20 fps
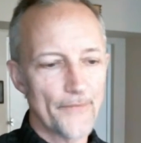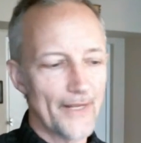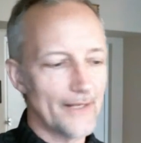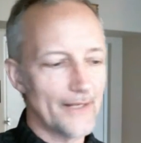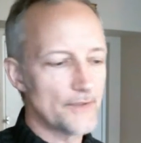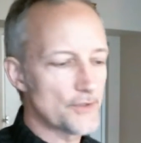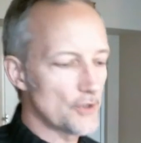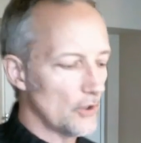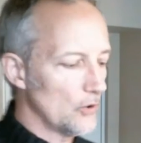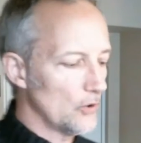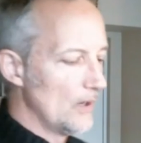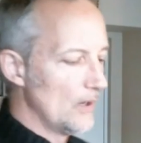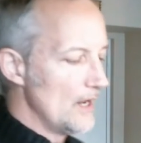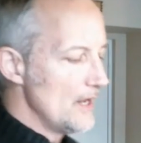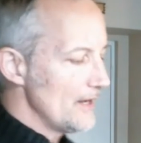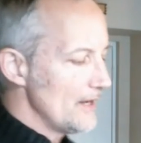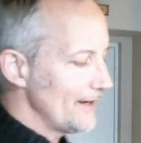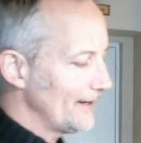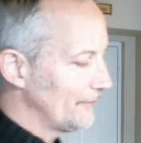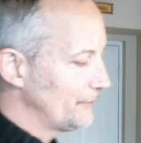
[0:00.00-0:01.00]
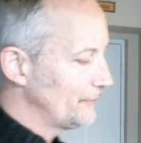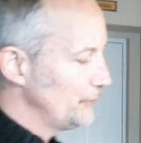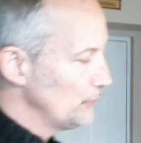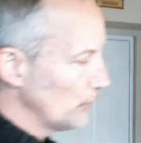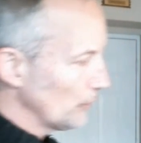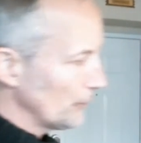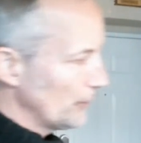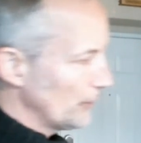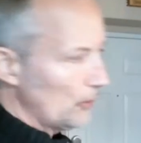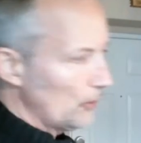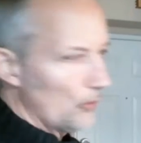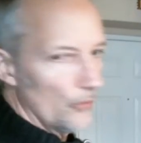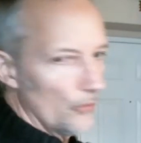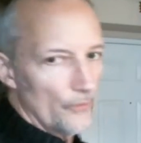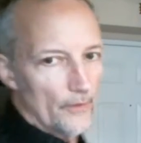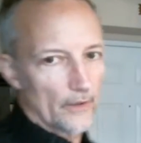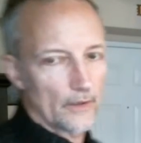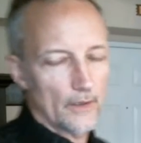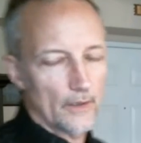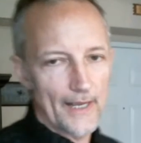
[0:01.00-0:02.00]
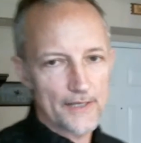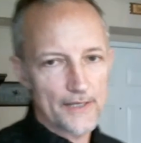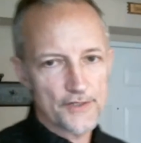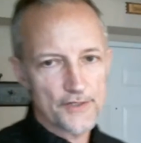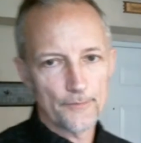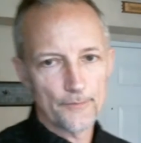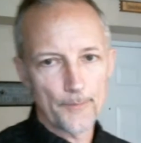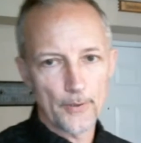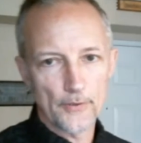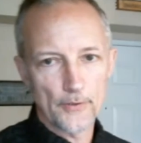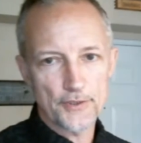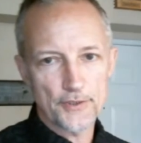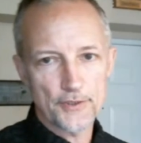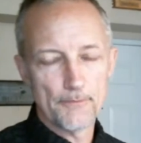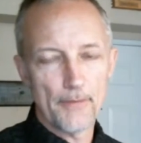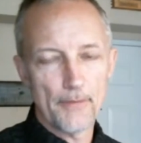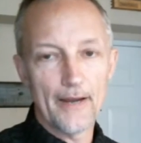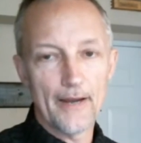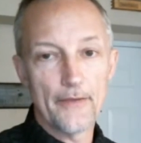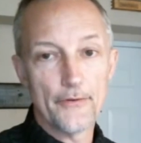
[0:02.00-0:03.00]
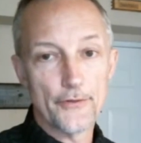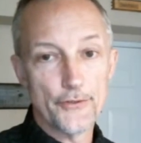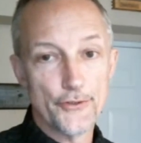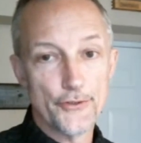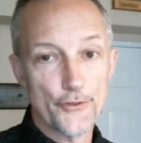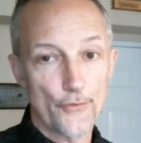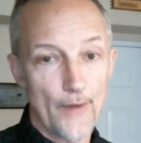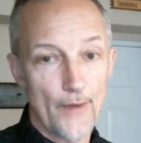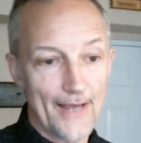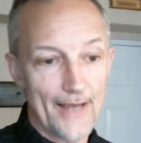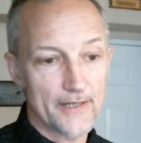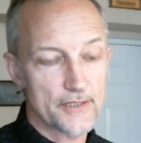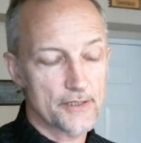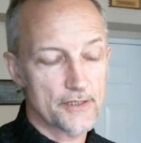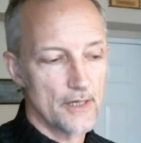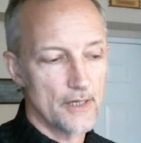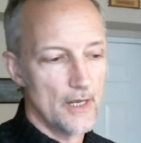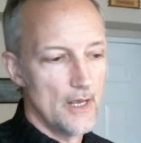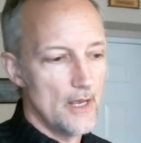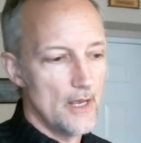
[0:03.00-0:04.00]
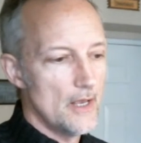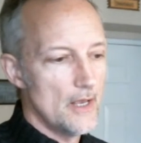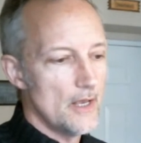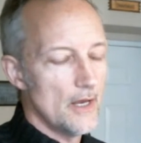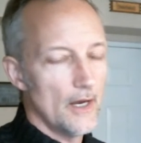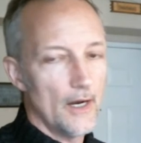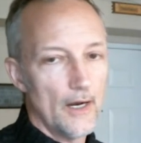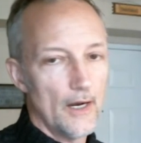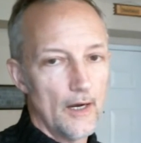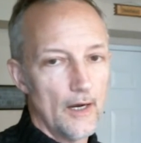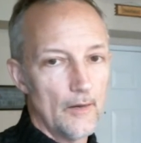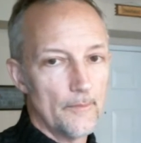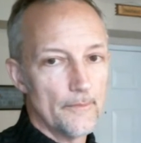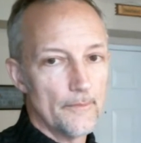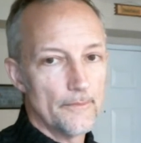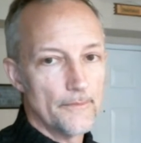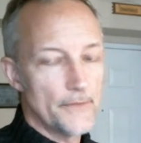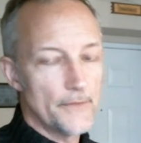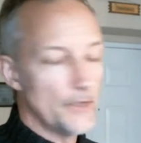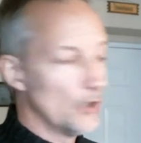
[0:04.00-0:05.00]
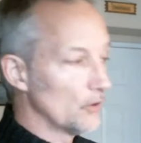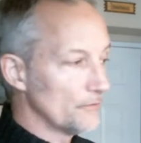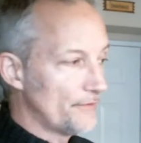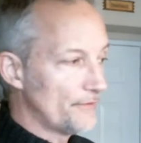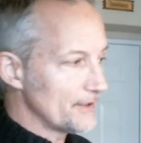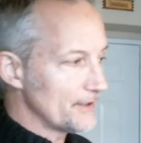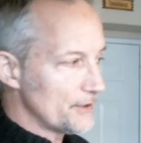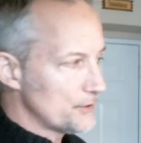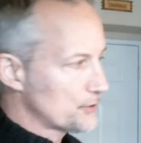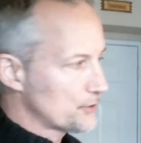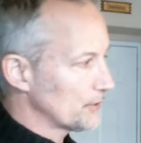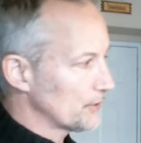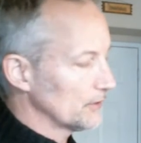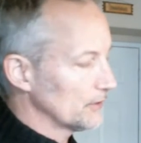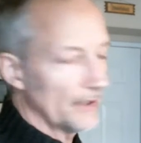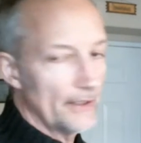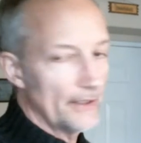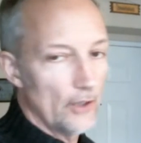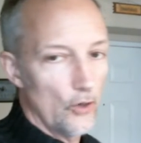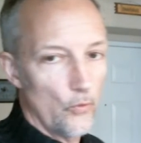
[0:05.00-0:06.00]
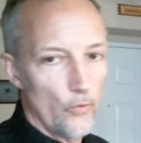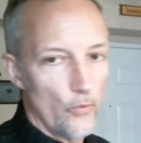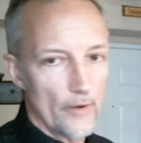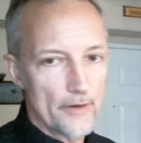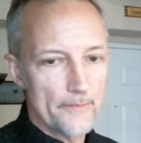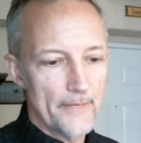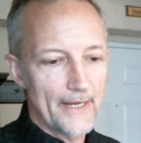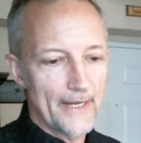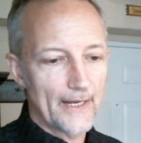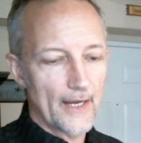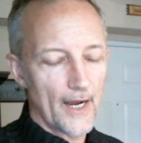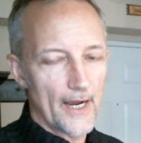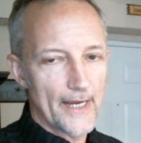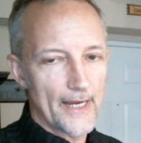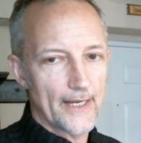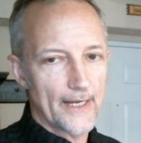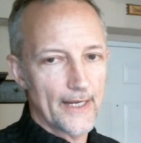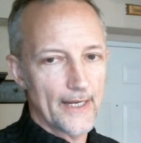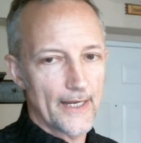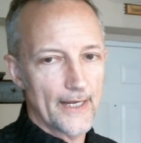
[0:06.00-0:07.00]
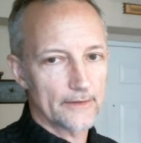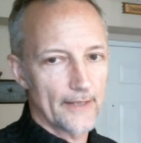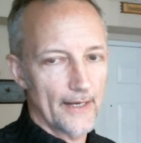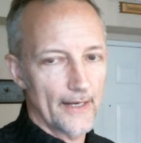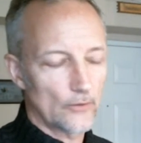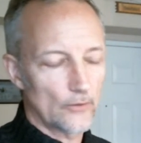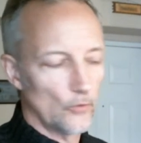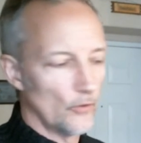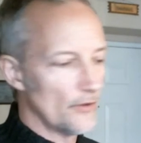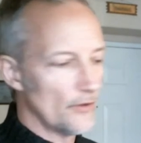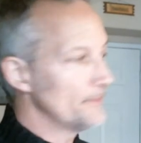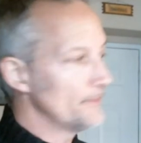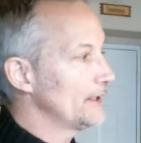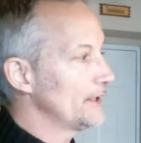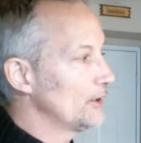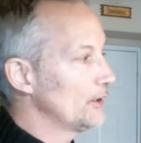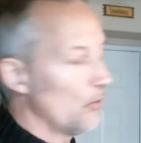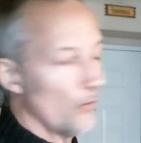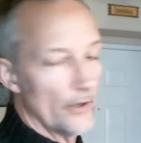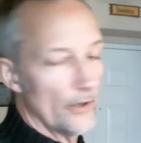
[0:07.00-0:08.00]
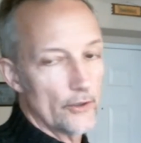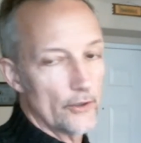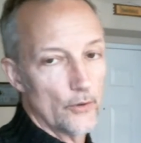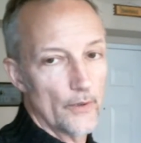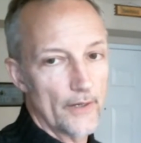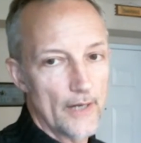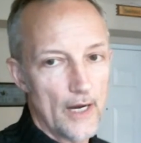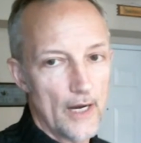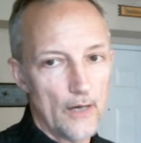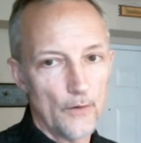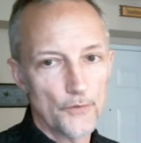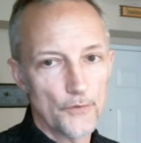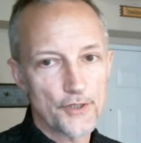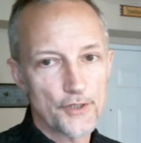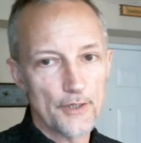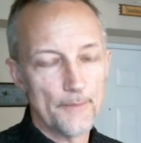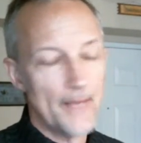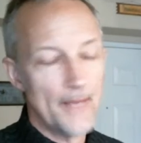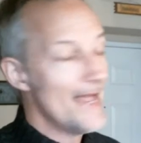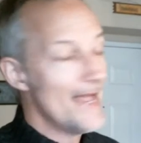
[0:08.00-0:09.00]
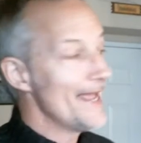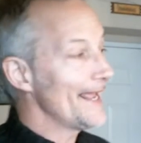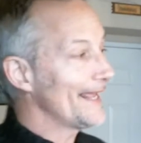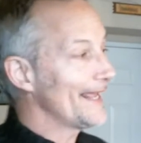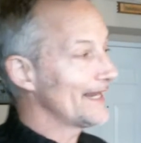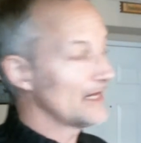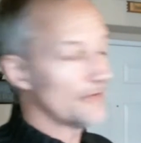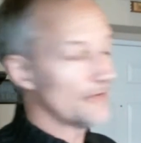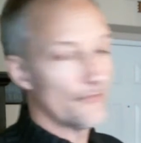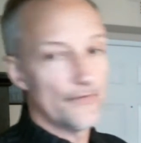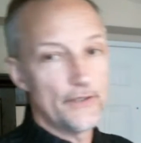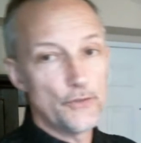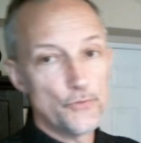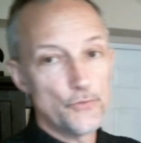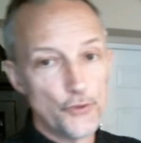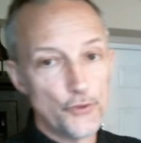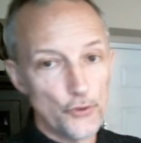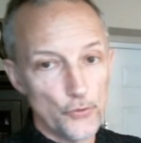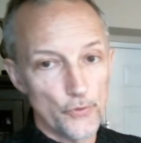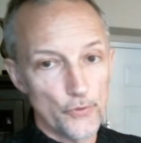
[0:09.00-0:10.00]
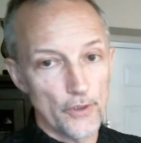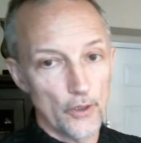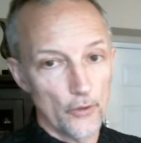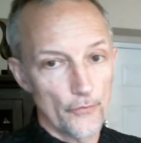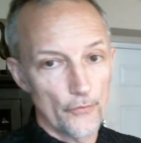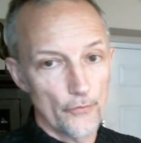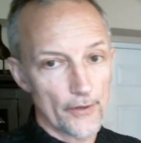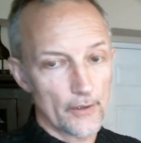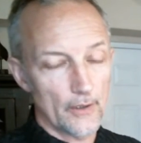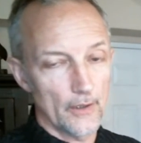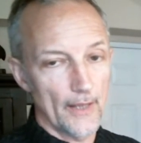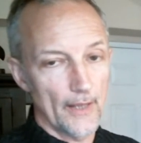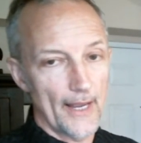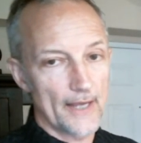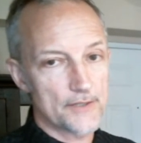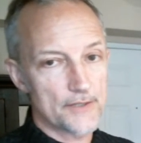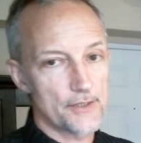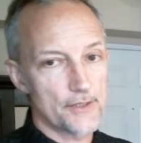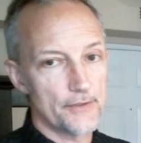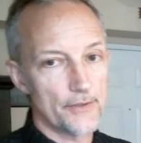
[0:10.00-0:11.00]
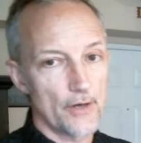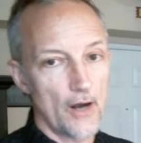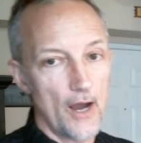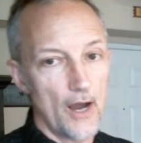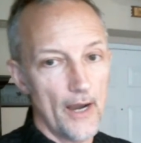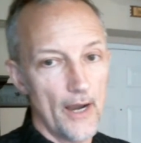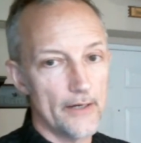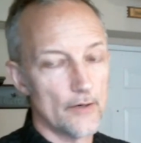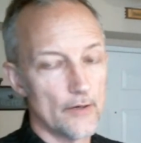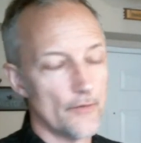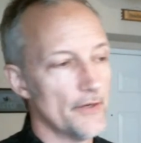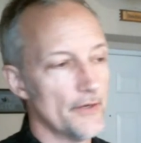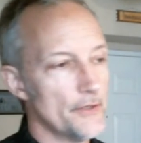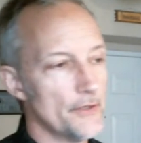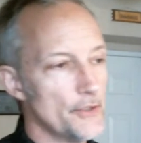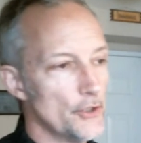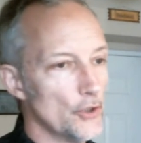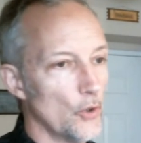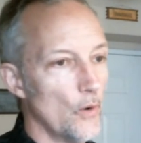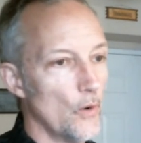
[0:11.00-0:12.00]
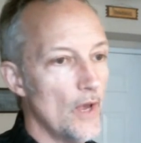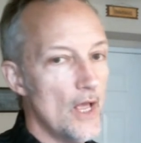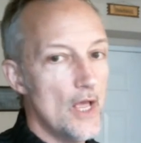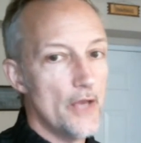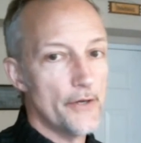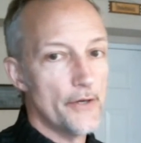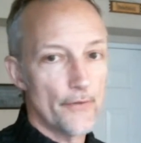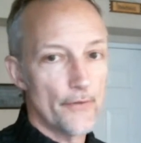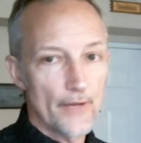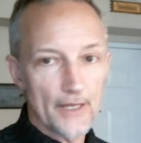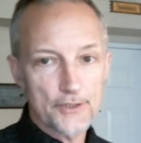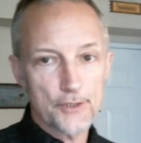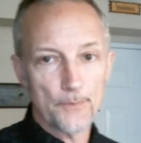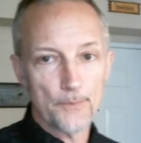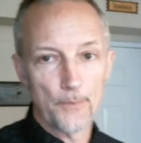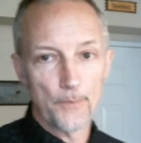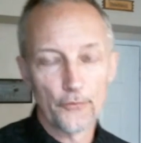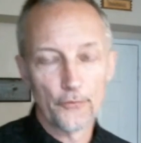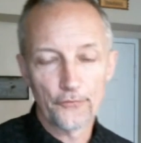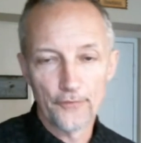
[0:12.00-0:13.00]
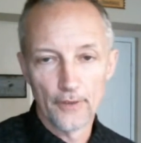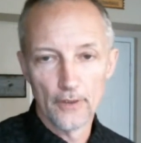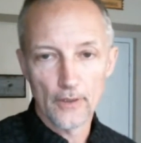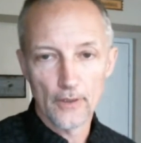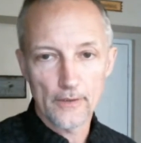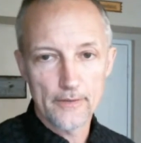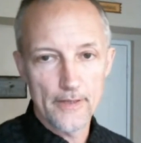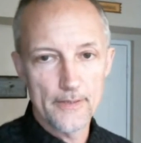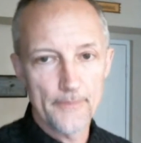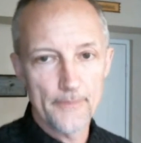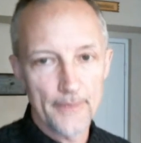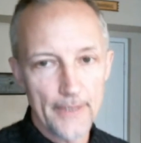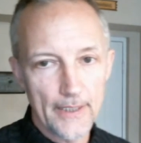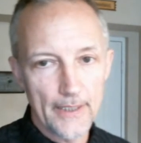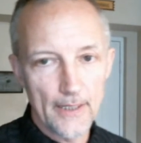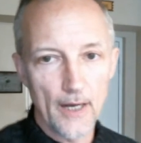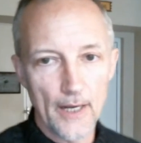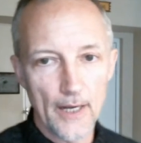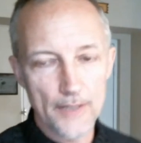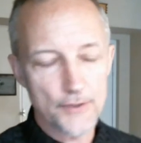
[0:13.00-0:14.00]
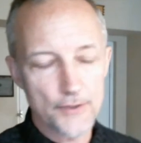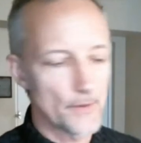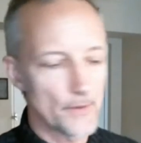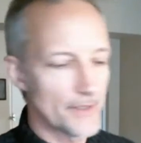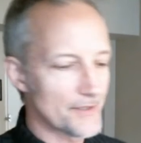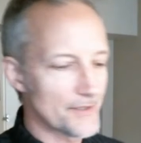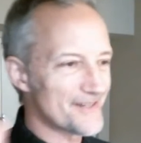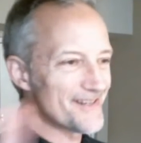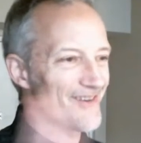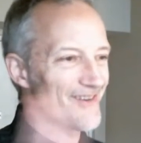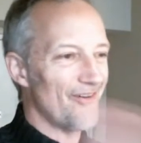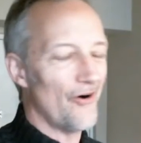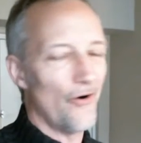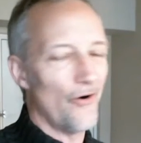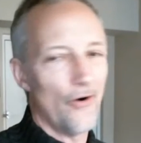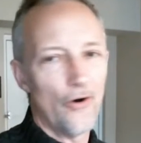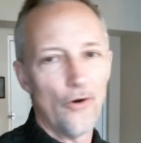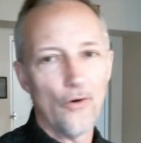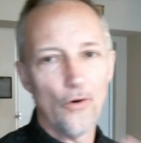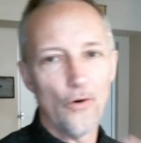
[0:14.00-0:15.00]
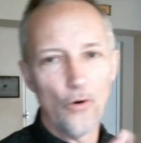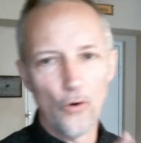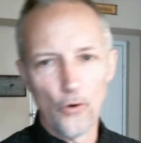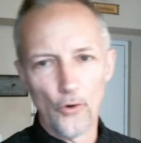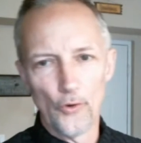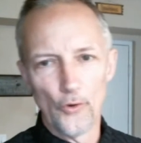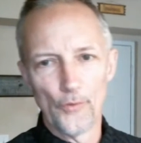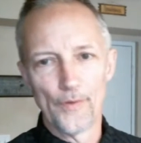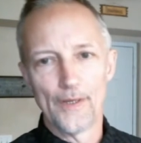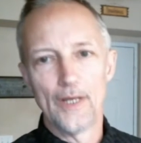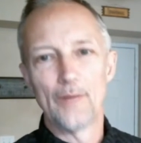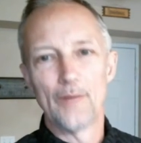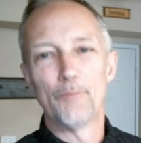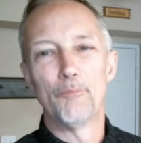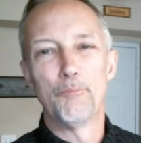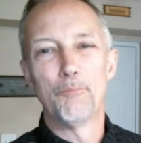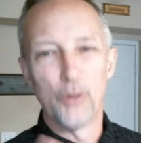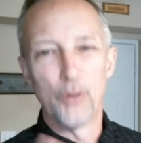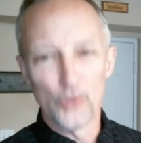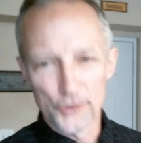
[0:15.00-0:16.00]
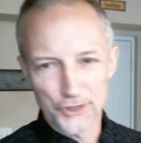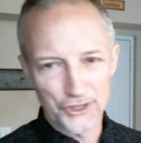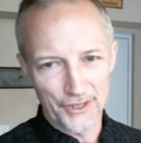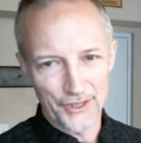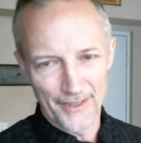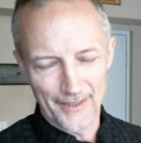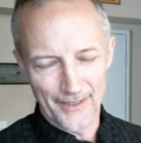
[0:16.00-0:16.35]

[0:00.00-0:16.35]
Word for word: And so if you don't know a class of person by their dress, um, you don't you certainly don't want to make eye contact with them and you don't want to acknowledge them and if you do know their class and they're higher than you you're not supposed to look them in the eye so this is all old bullshit